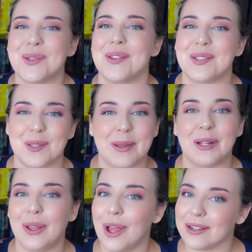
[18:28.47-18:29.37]
so this has been
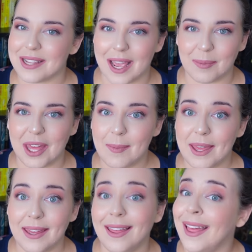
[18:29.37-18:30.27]
a long time
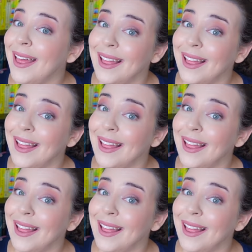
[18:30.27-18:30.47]
coming.